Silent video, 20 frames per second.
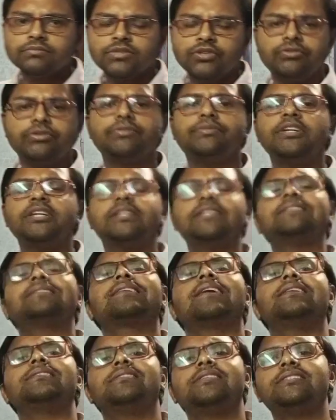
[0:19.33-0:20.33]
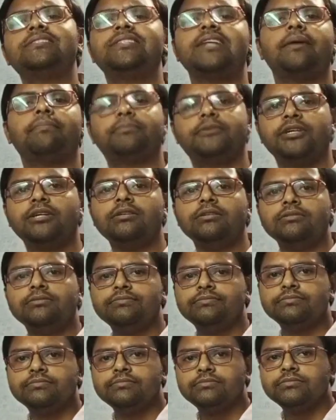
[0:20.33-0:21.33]
we will discuss this chapter
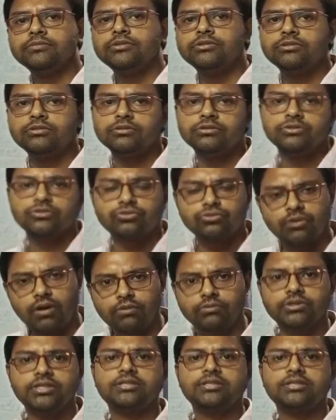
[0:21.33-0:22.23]
throughout